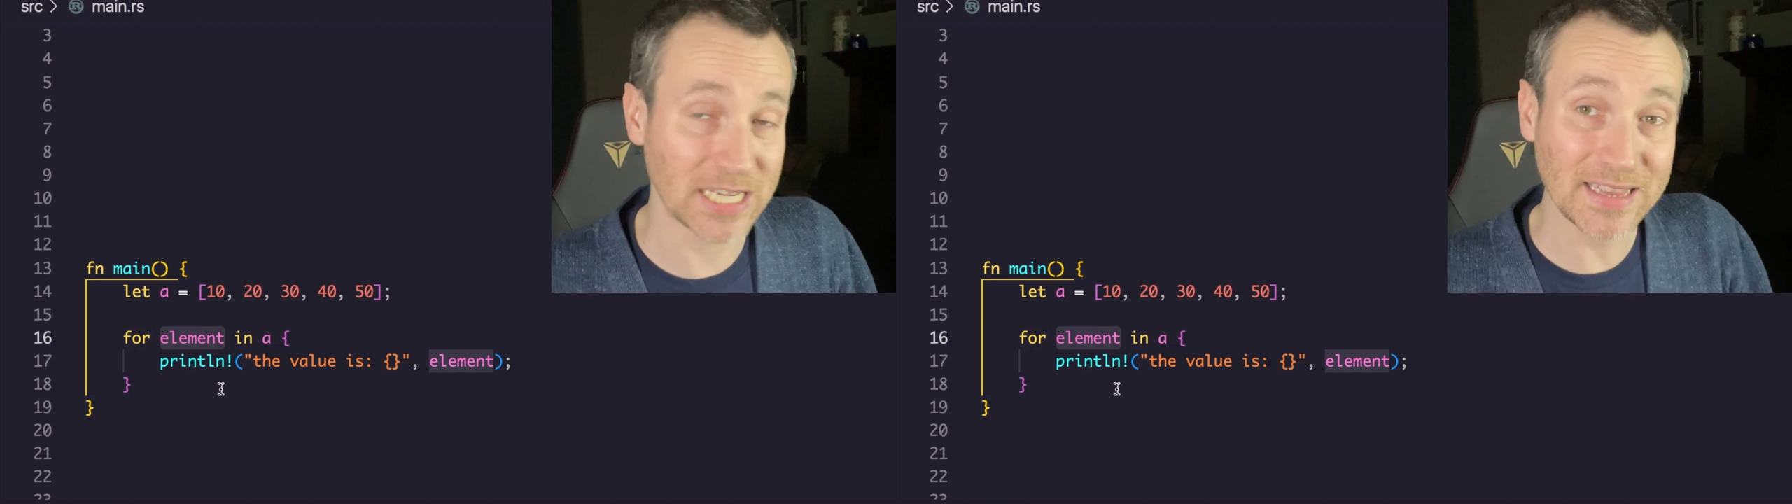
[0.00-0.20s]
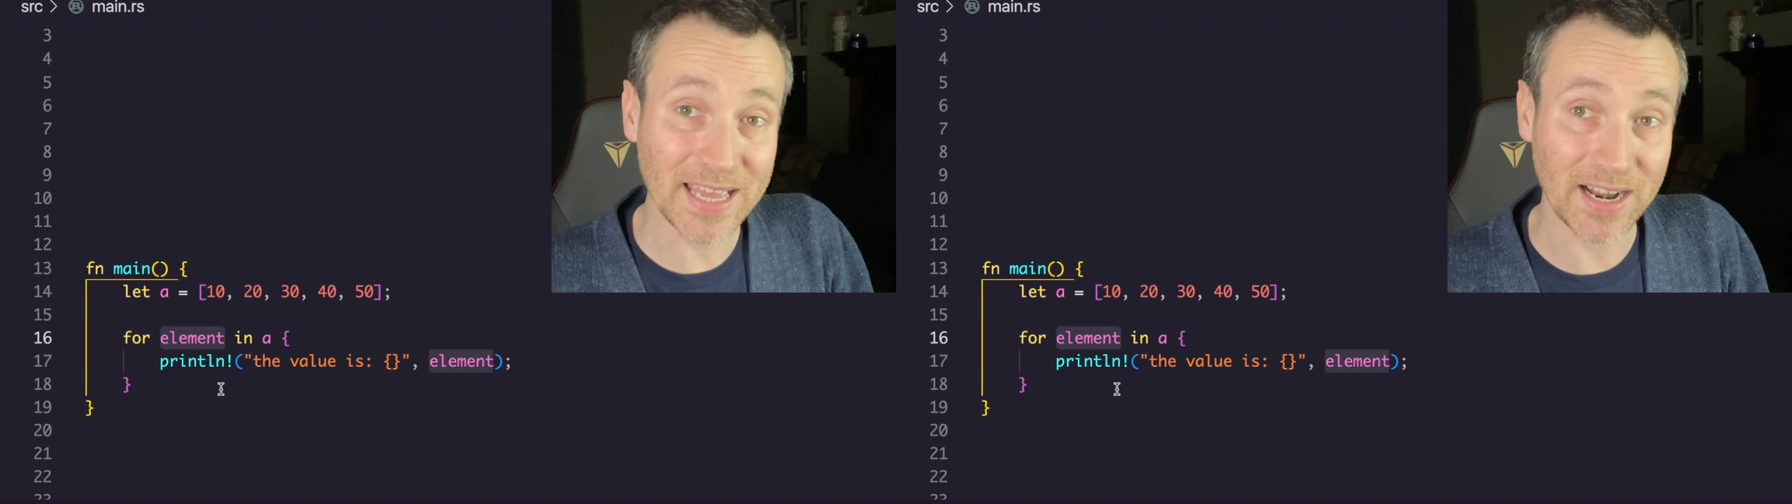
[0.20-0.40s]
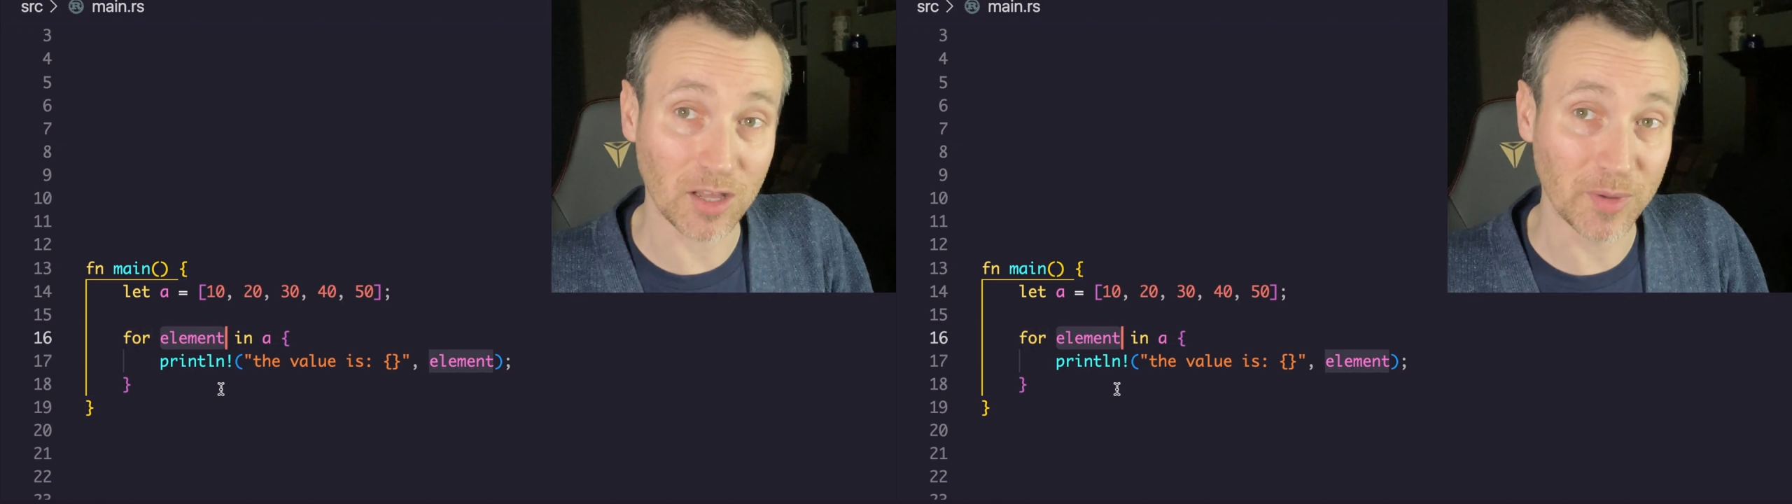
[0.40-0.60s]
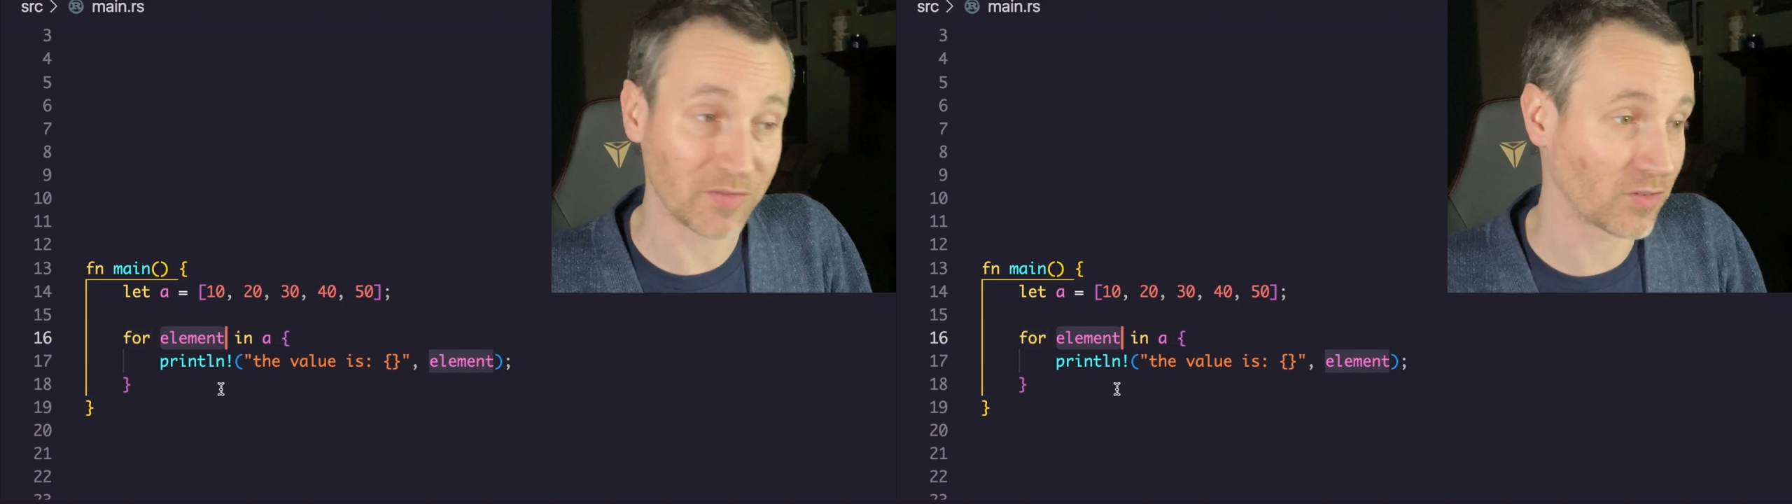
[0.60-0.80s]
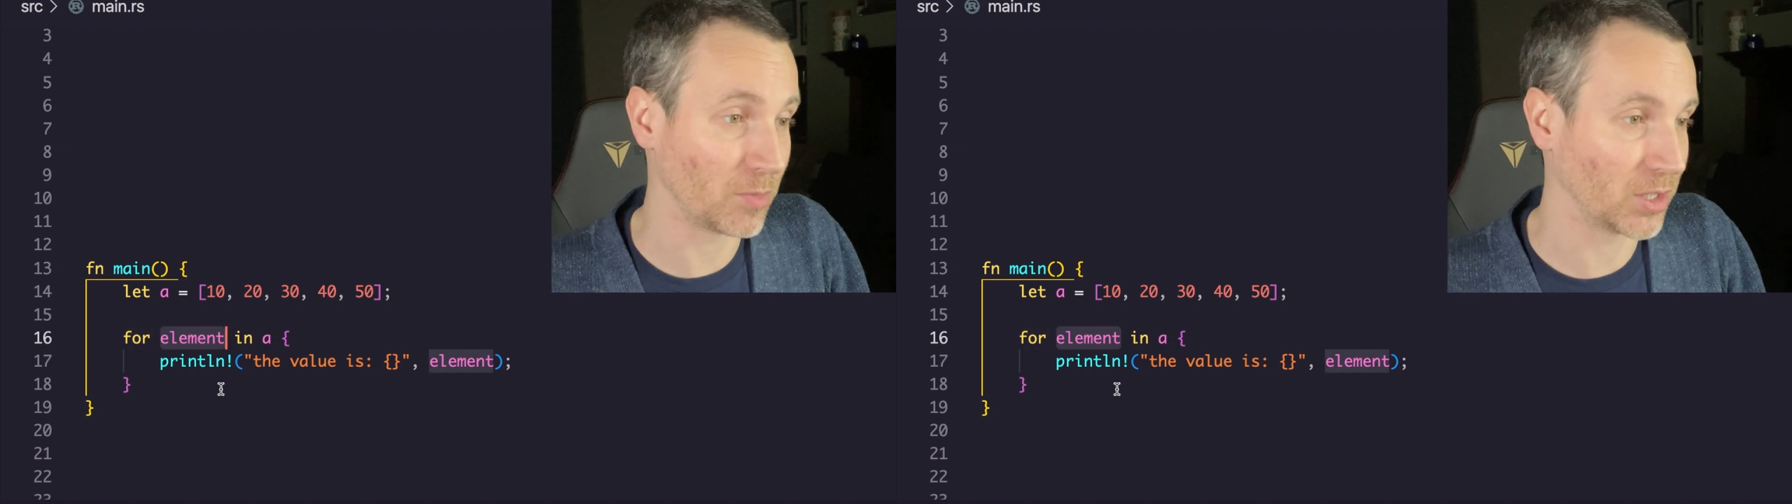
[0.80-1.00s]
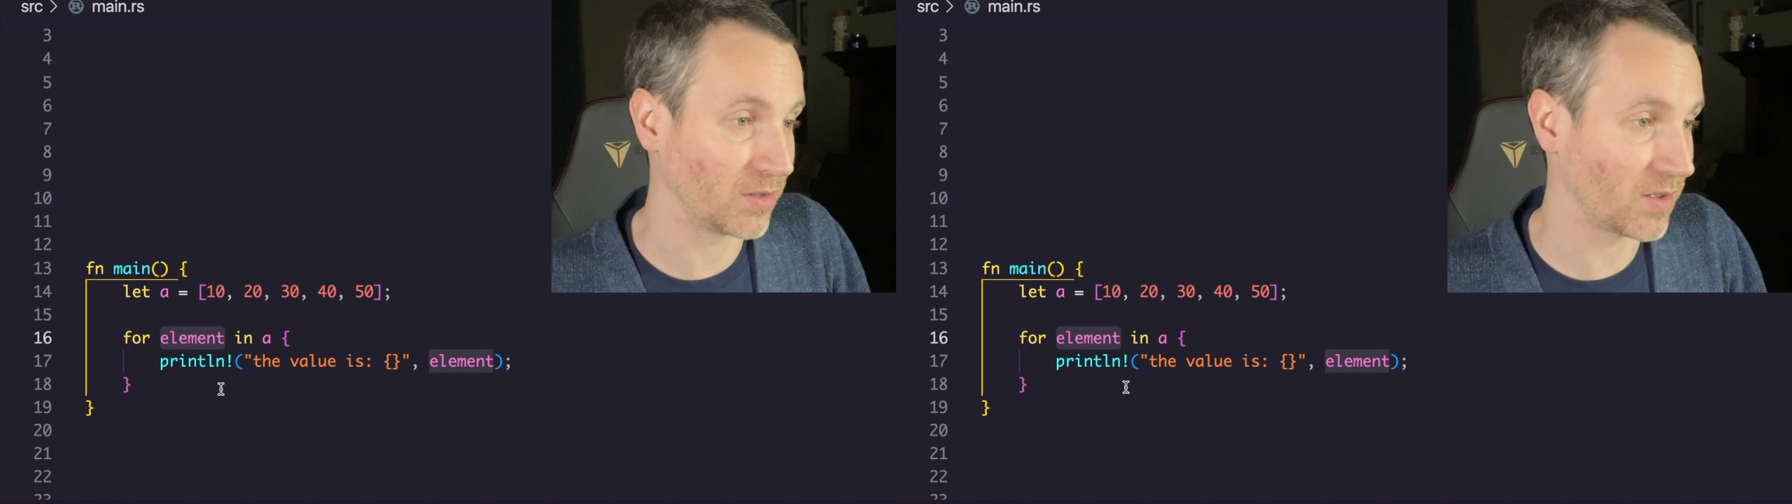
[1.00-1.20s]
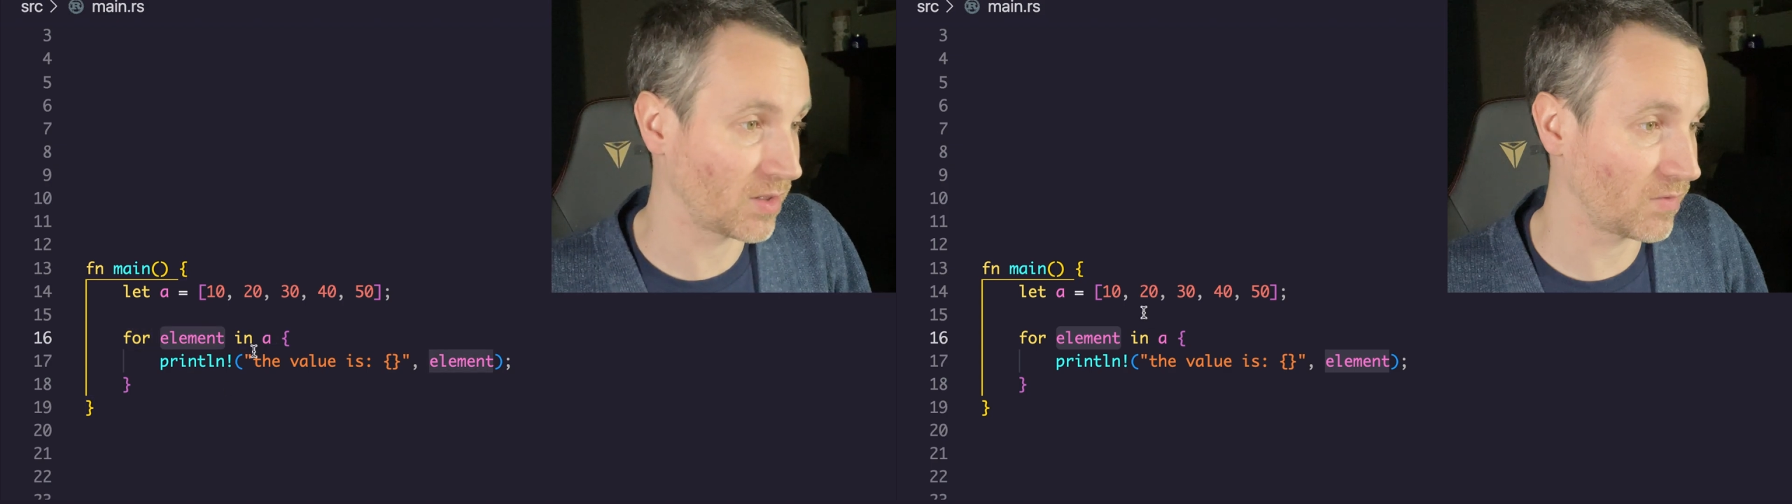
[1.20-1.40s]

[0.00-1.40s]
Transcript: get that element from the